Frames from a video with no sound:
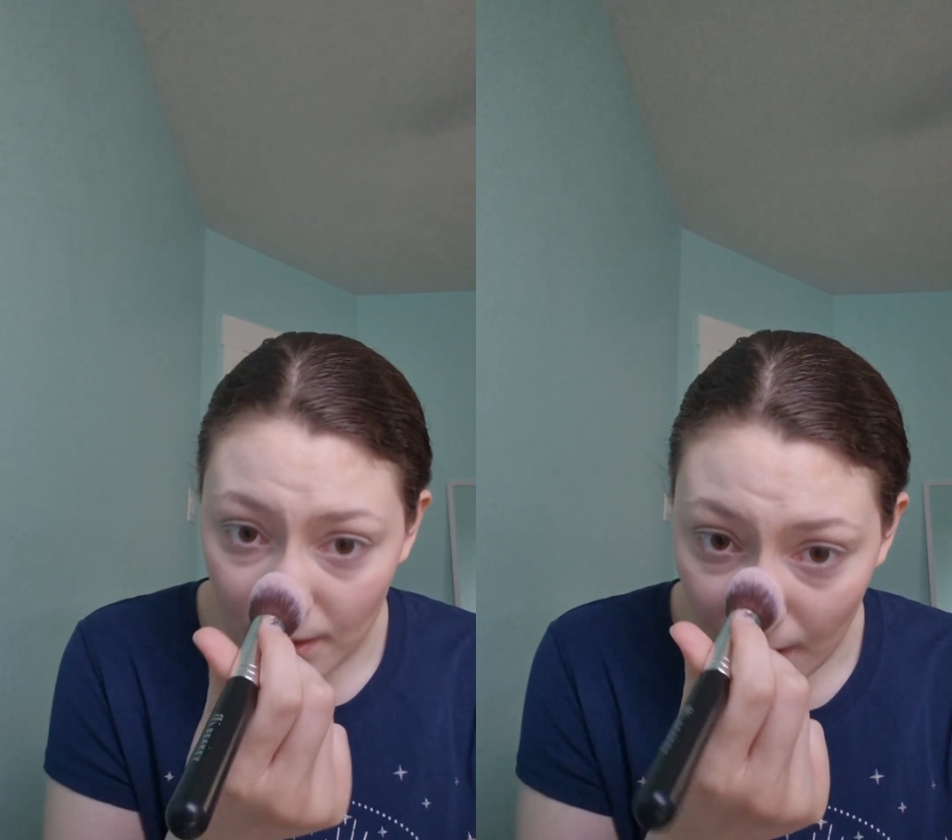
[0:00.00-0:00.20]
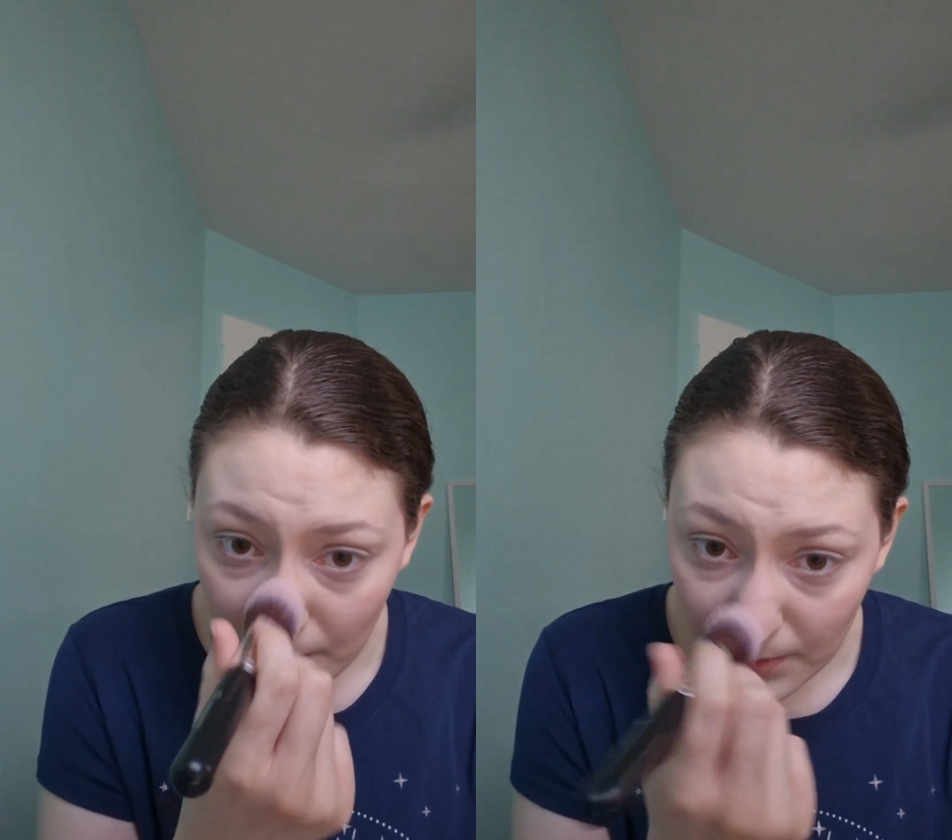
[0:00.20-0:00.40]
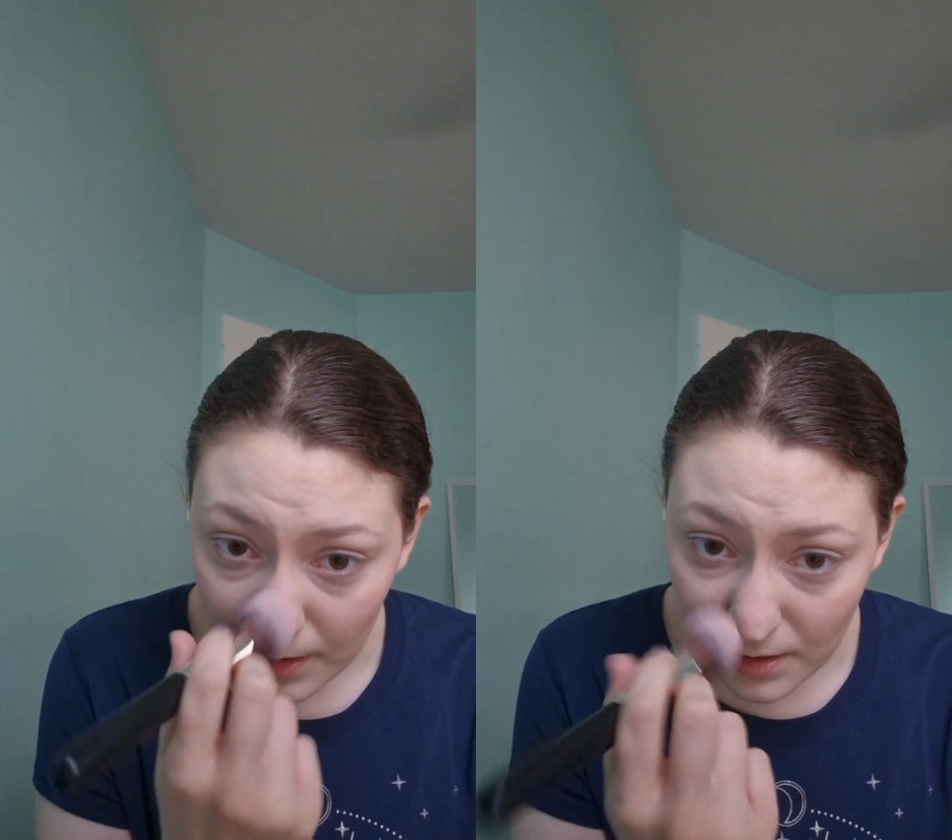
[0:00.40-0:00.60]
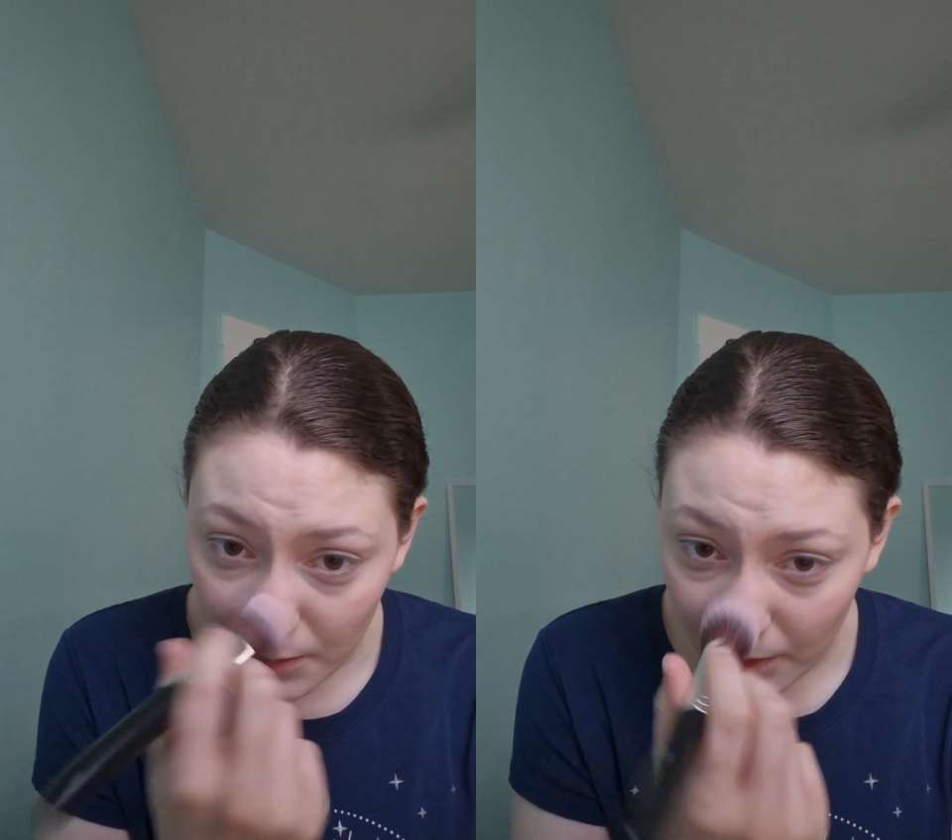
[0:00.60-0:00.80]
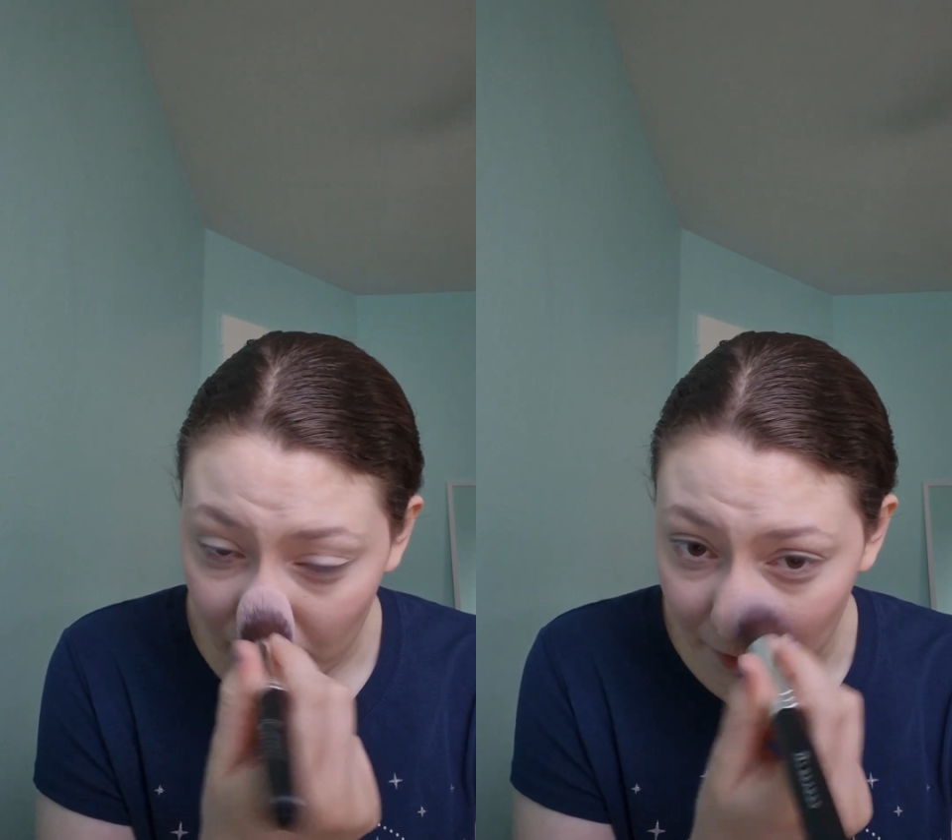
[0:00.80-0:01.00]
sent me.
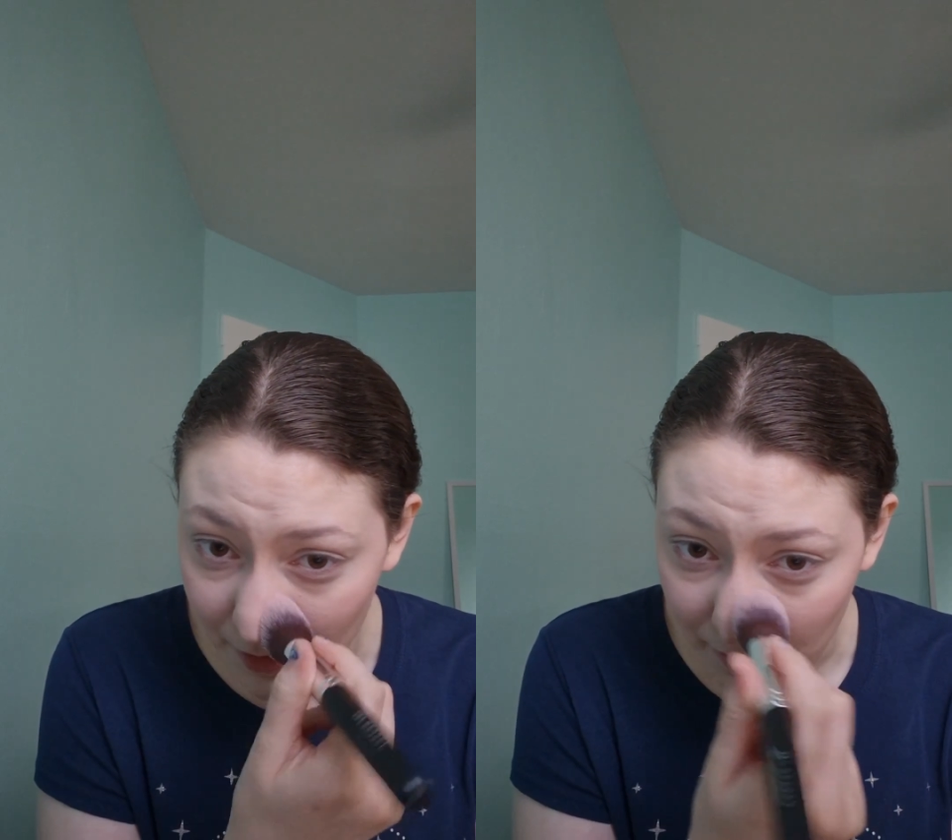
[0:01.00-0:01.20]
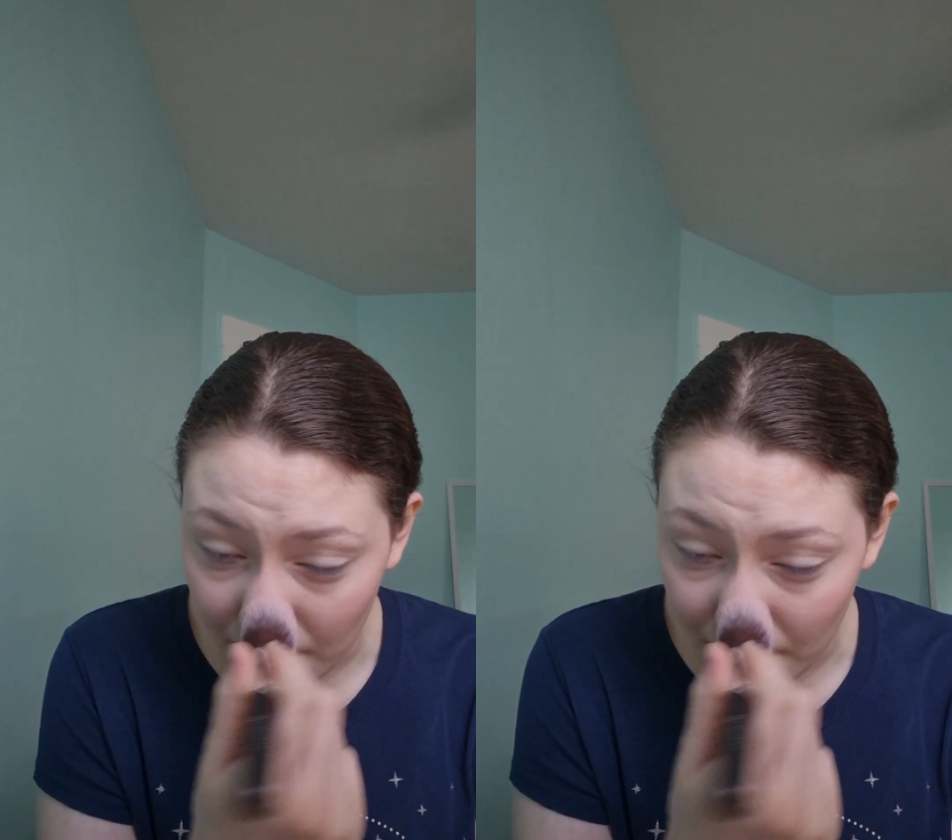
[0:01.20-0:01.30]
She wanted me to